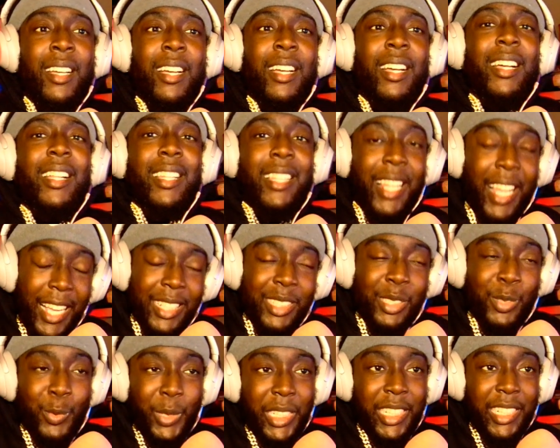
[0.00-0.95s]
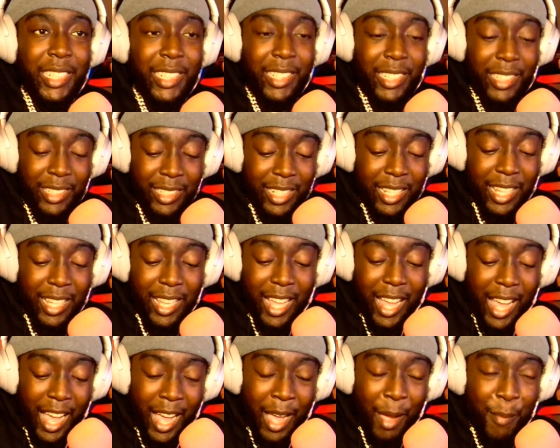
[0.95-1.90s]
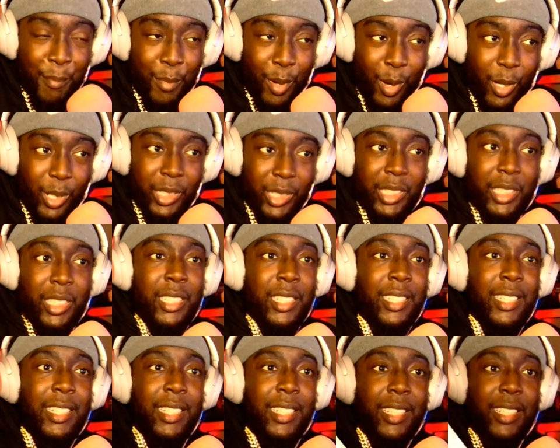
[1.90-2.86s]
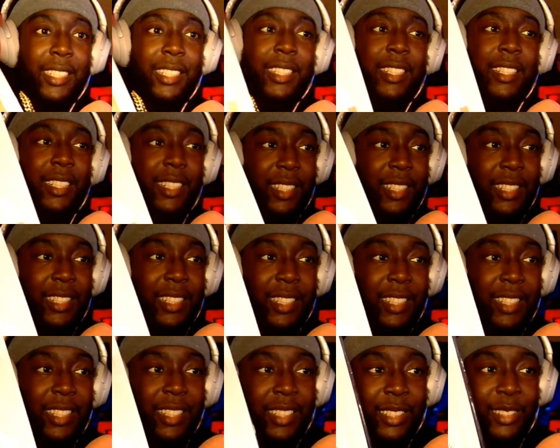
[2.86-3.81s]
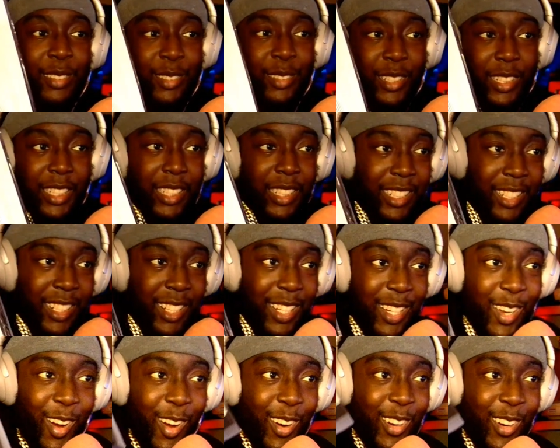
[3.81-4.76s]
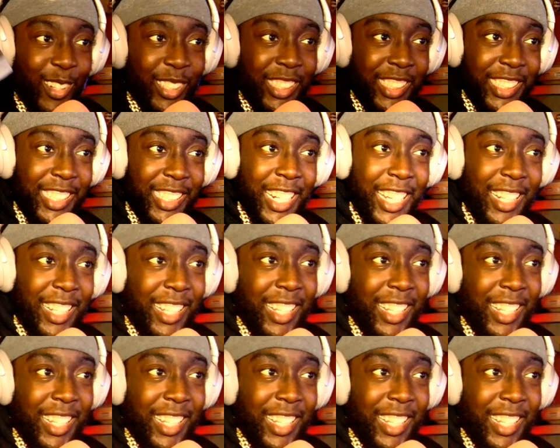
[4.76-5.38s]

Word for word: Last weekend, I bought the fucking ROG Ally.